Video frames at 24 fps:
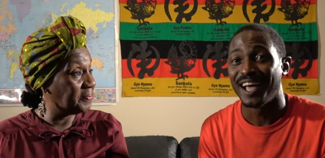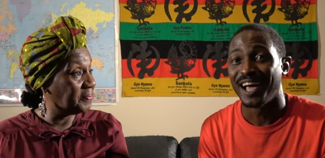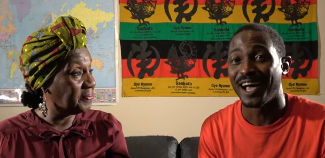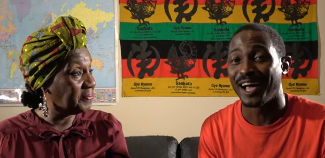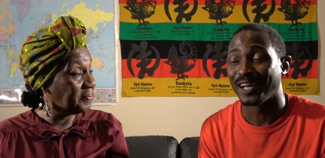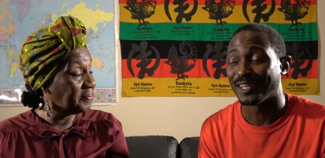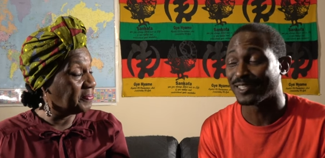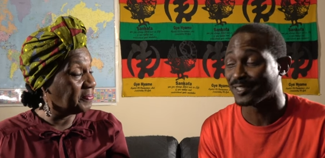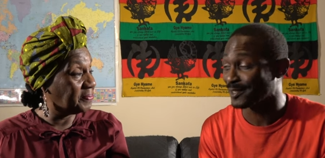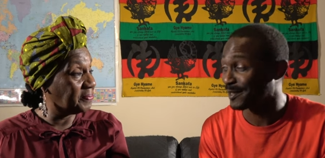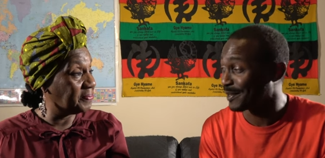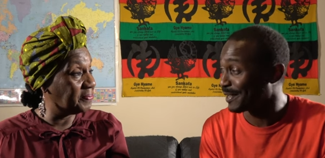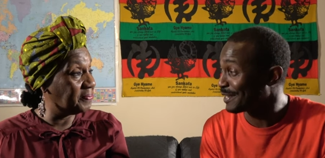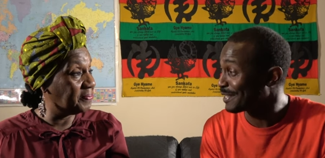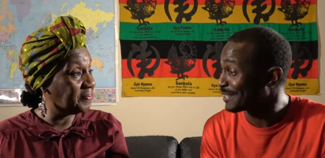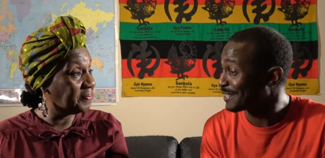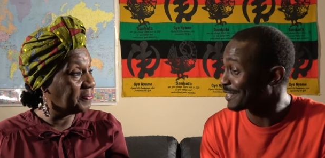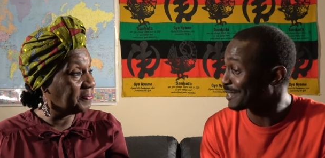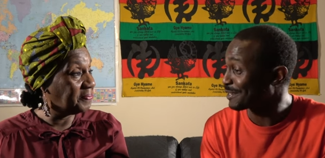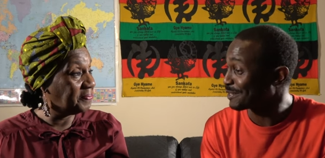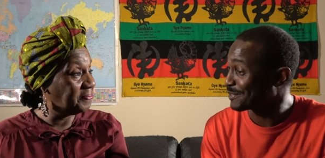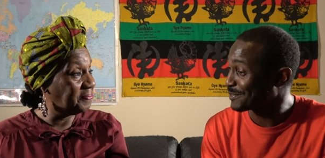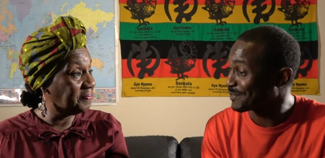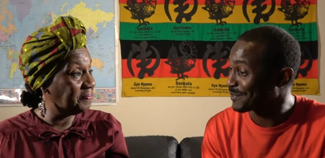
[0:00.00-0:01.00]
Speaker 1: Uh, so
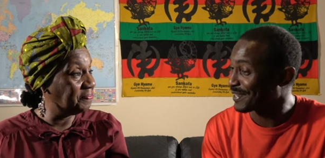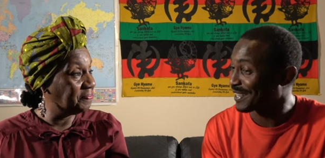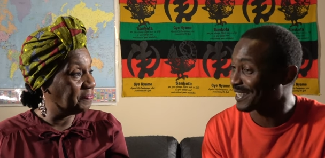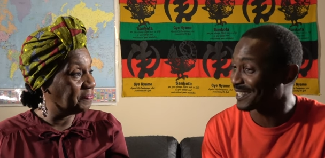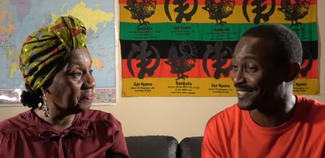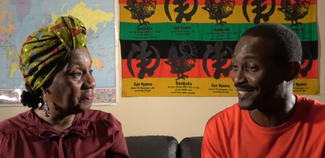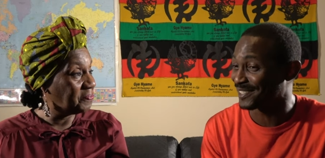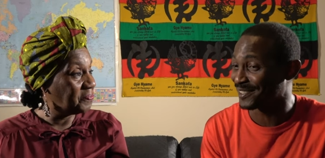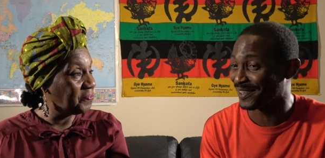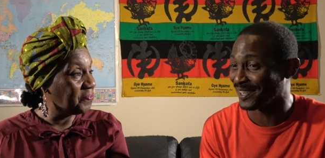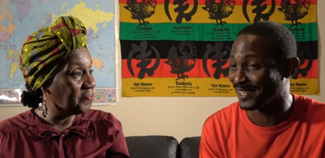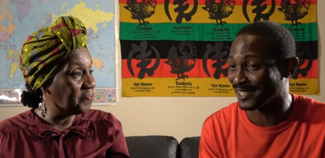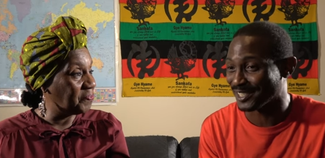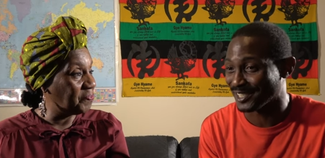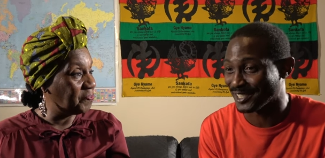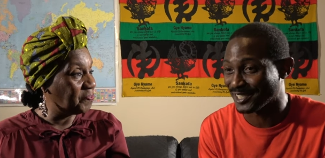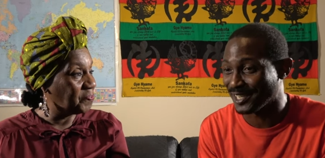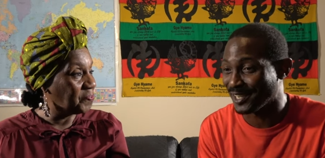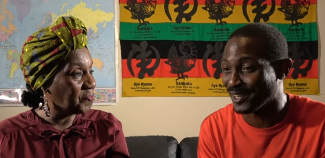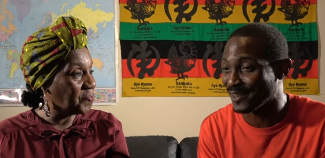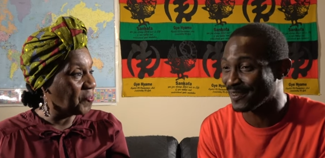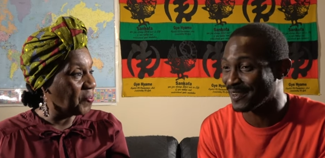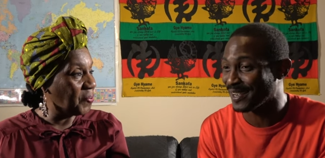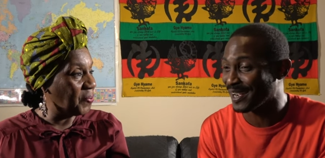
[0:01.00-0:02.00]
anything else you'd like to uh,
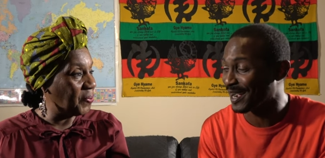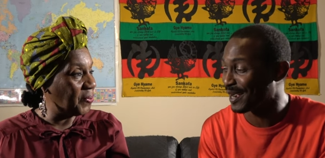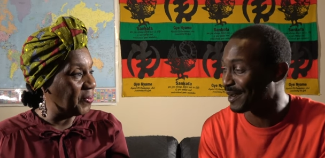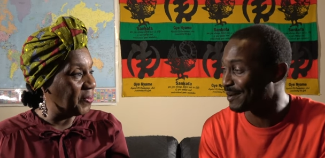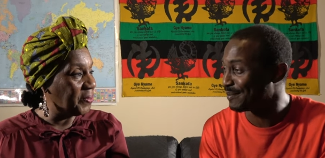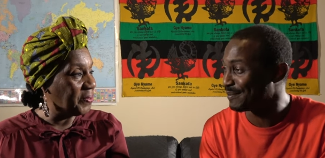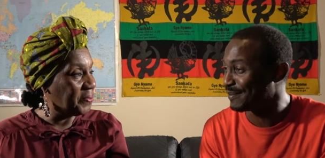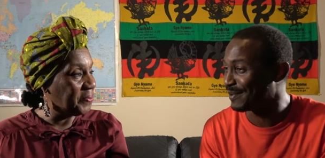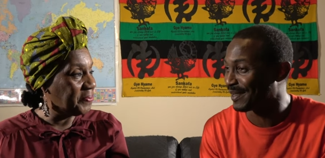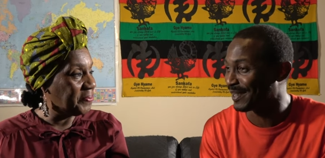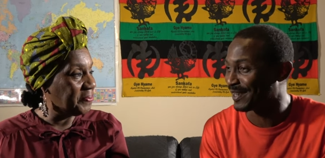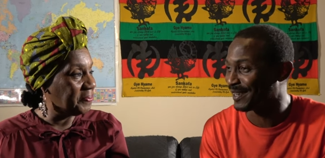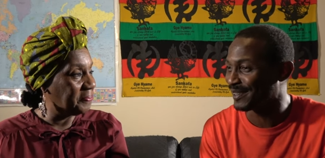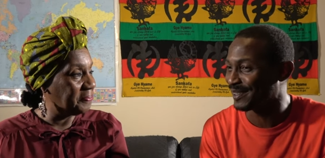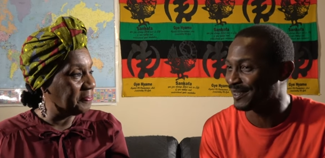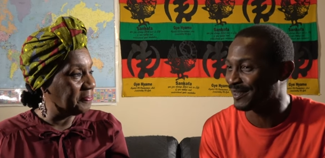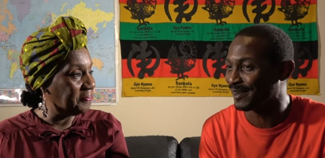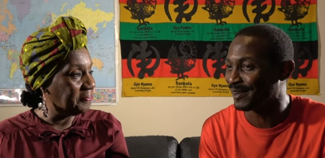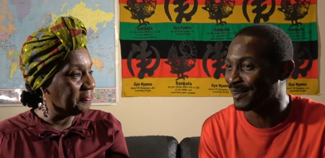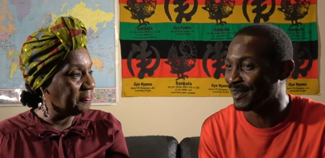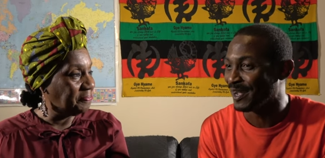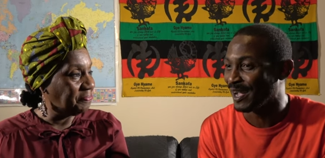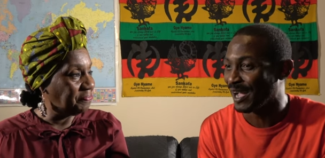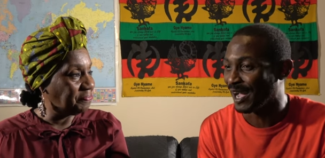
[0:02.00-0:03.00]
share uh,
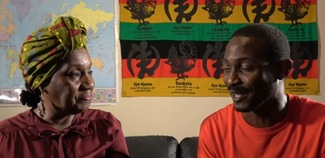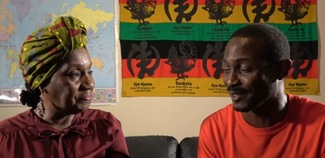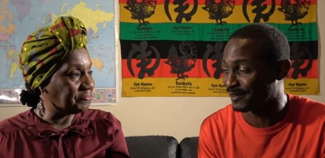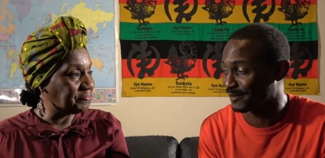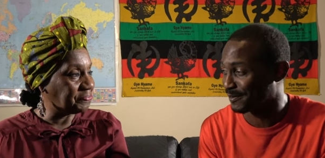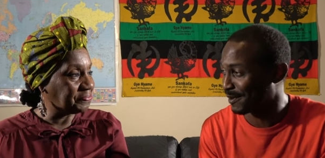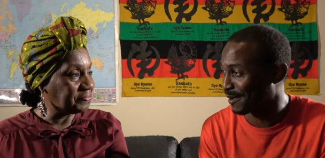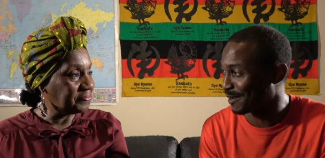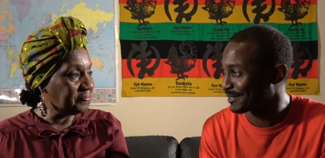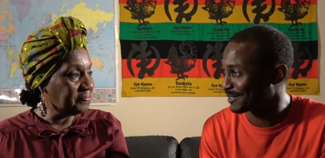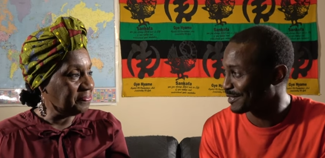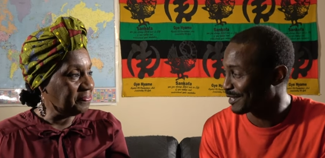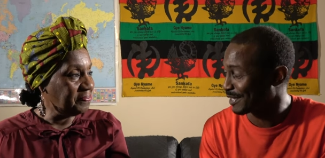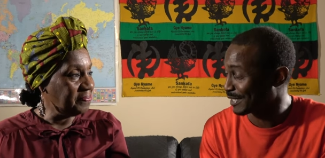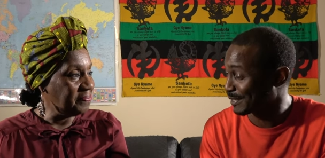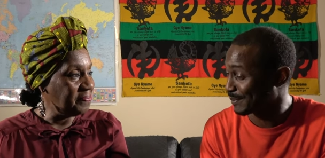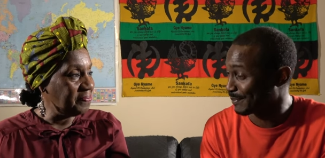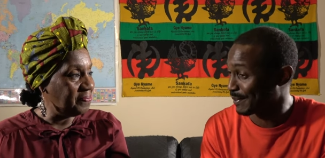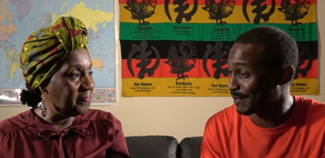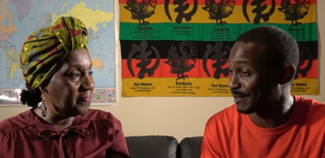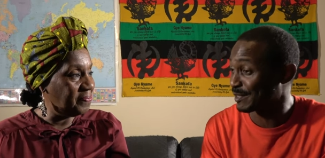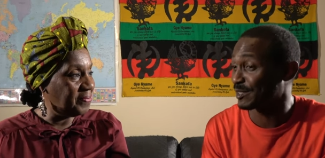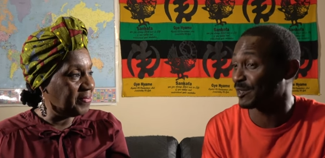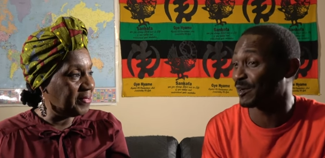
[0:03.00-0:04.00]
uh, as far as your
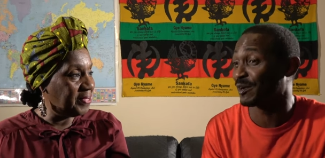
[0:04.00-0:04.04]
experience,